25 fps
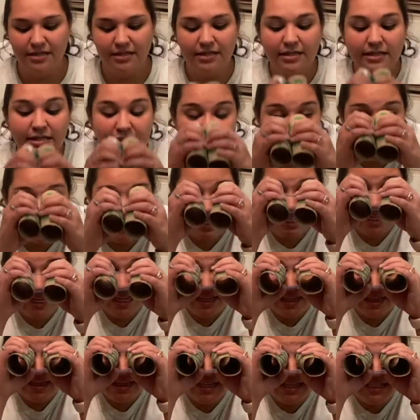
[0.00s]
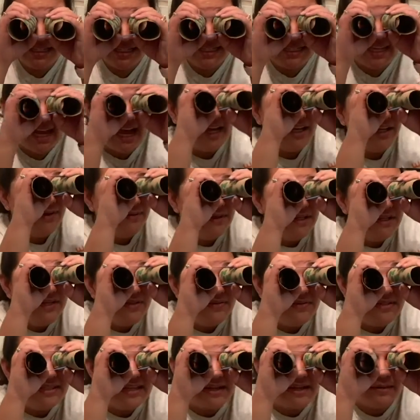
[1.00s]
So see, this is how you would
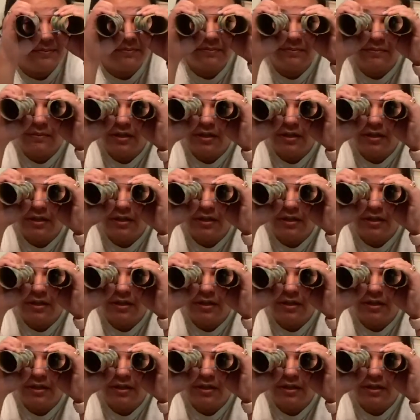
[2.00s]
use them.